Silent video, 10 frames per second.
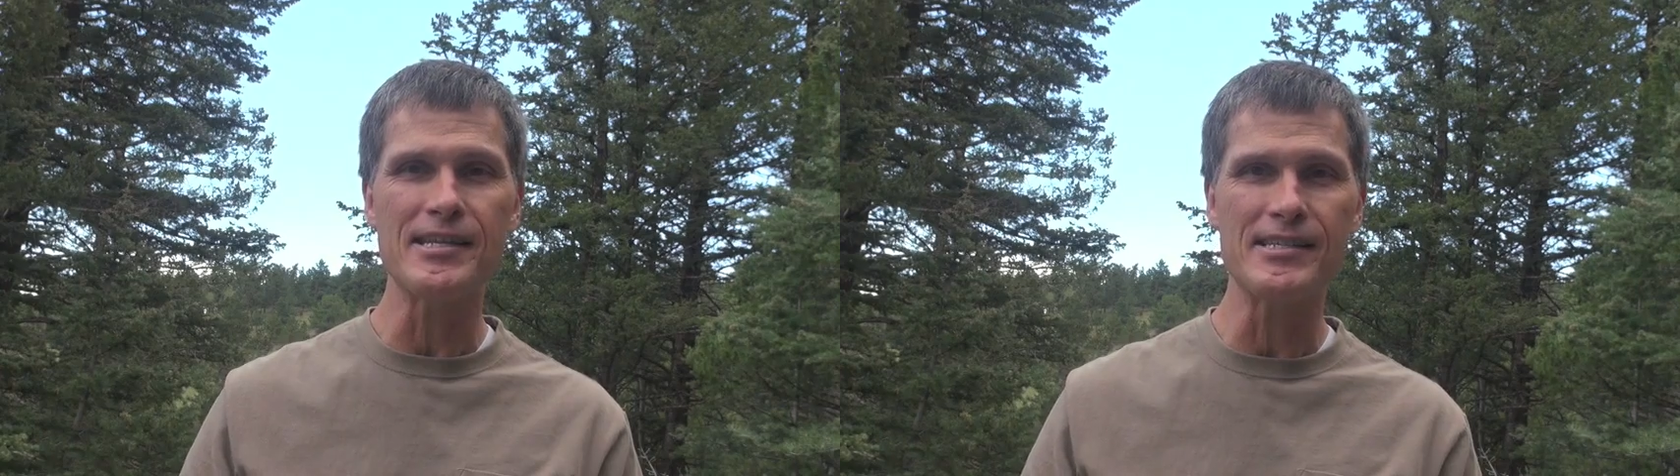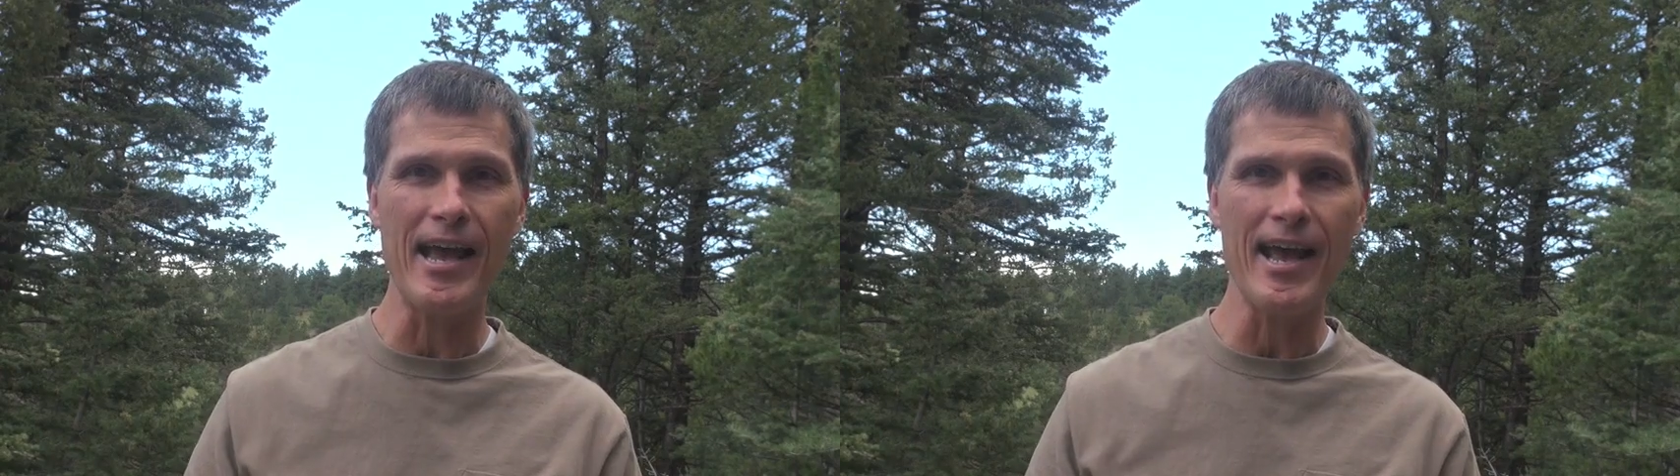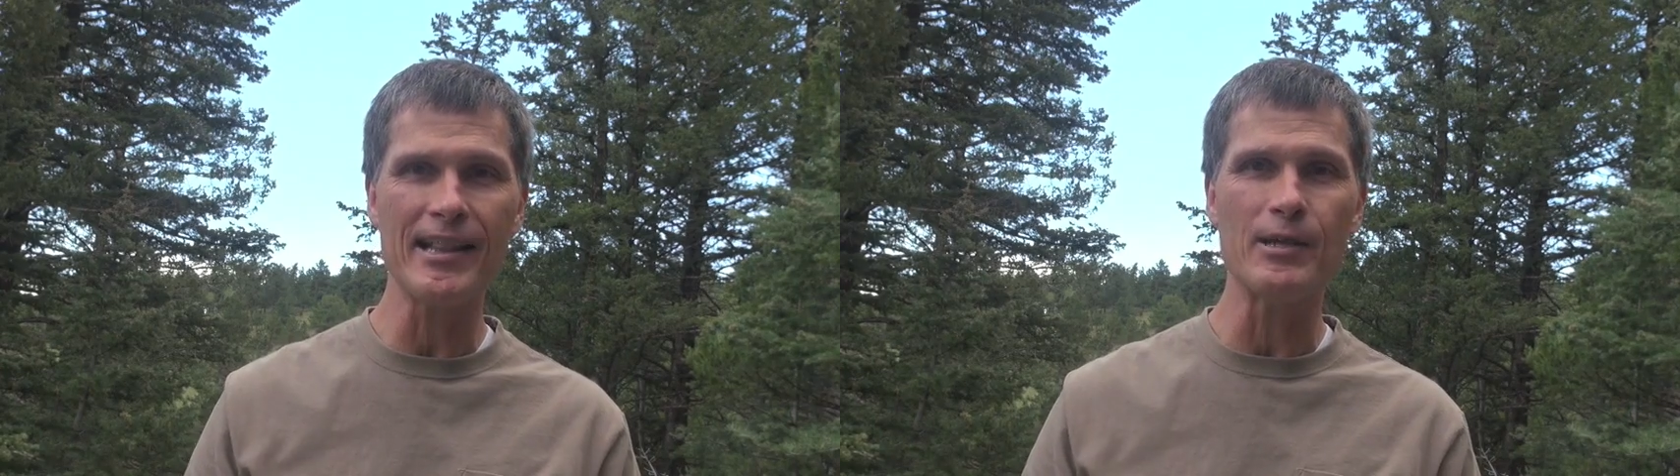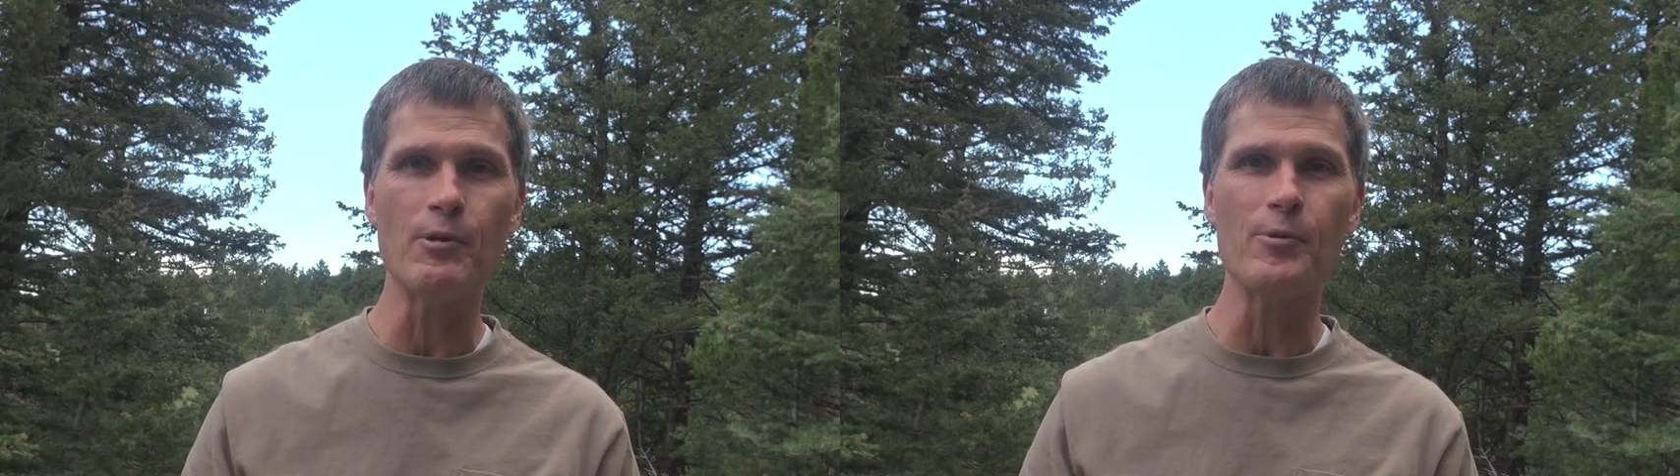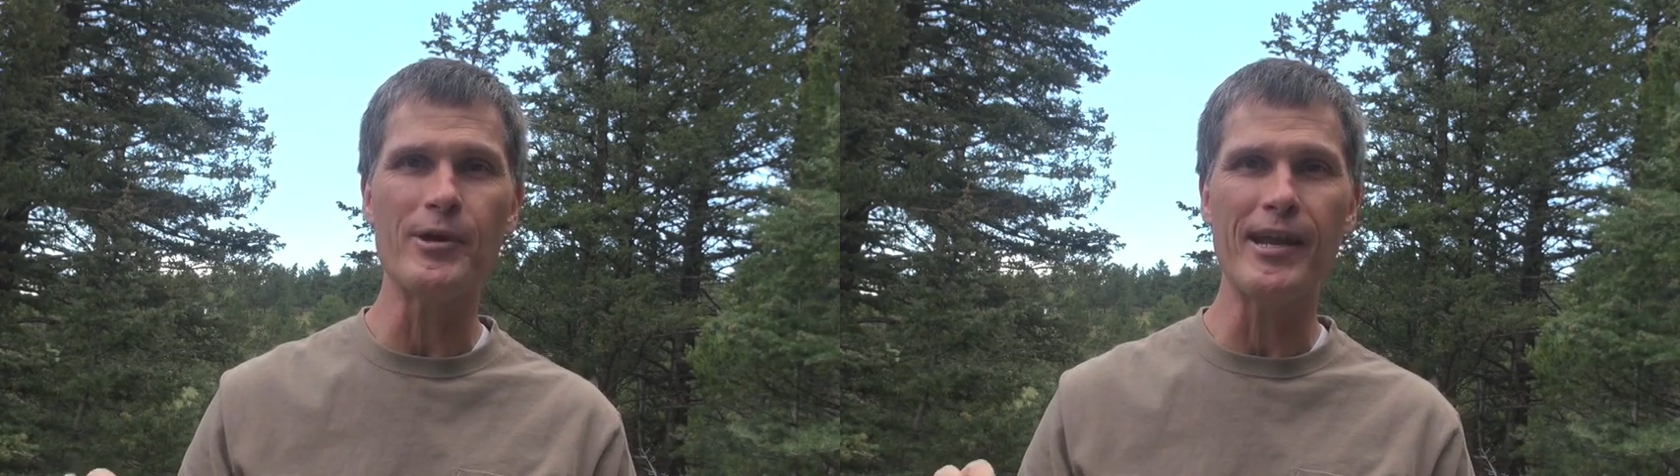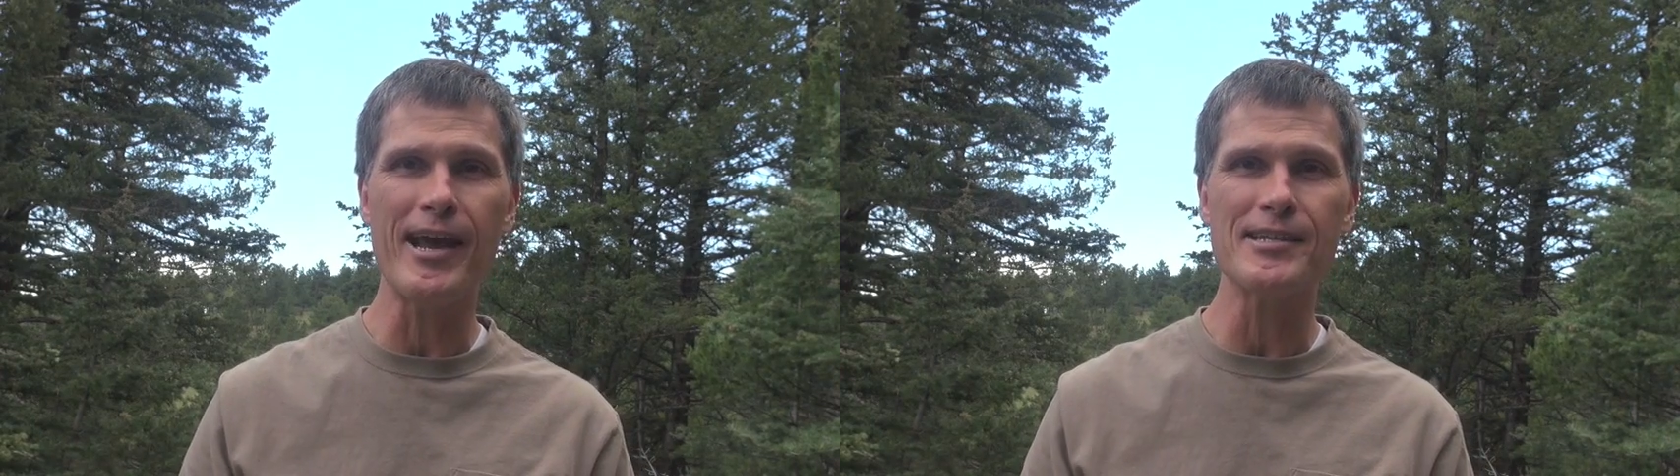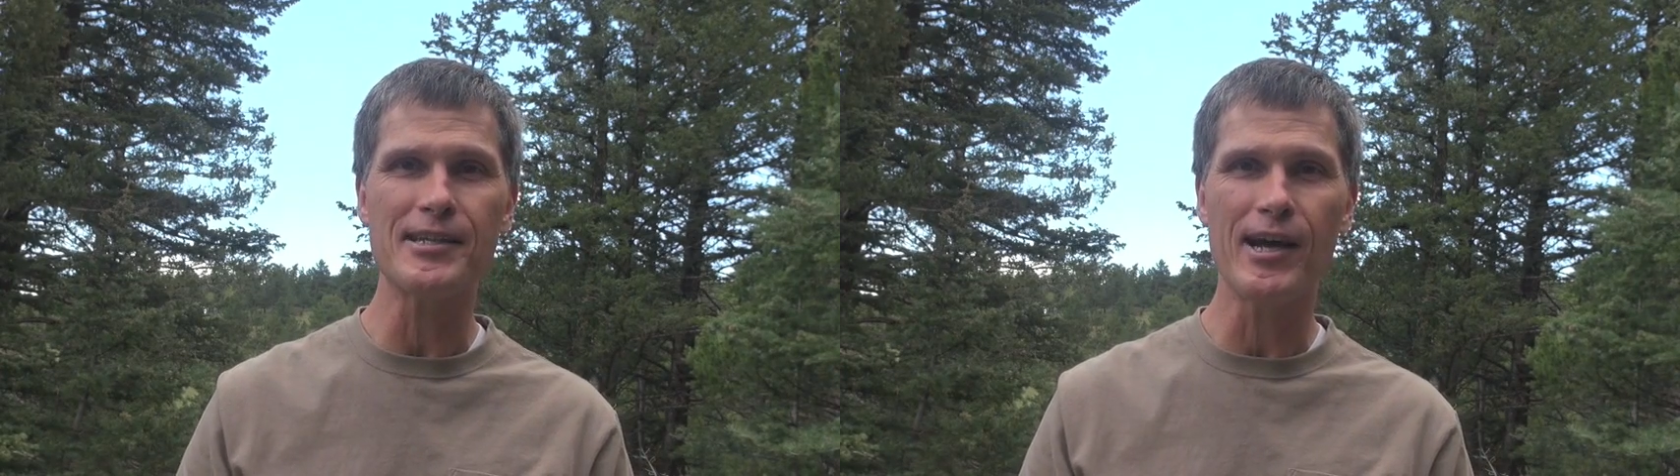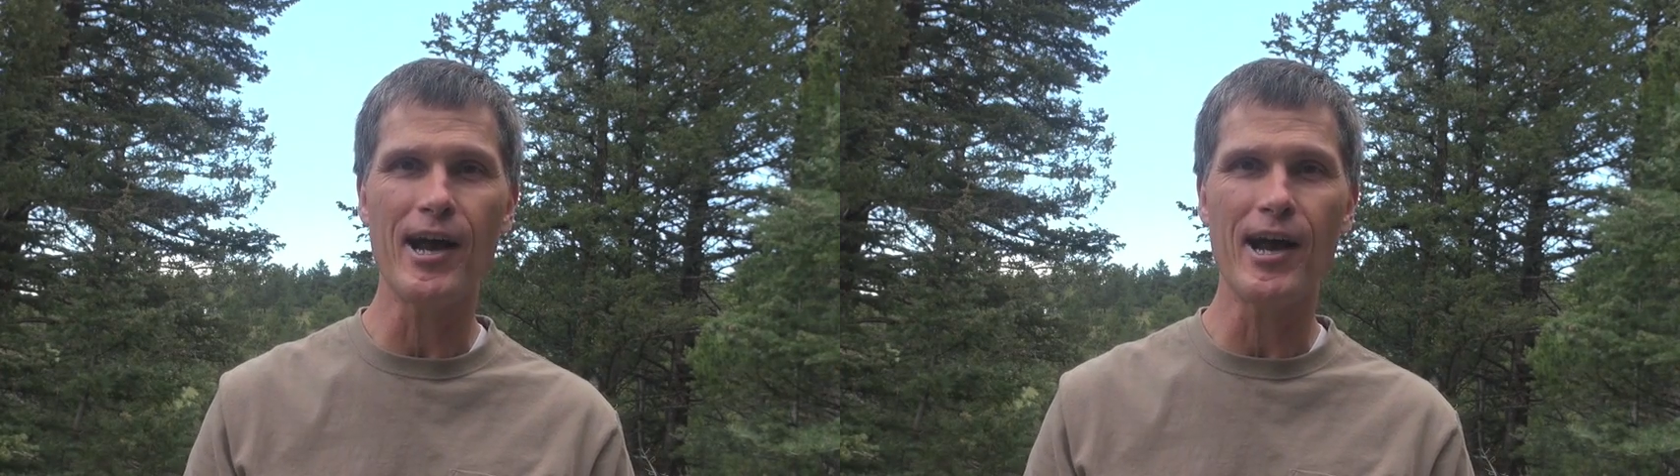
exactly what we had asked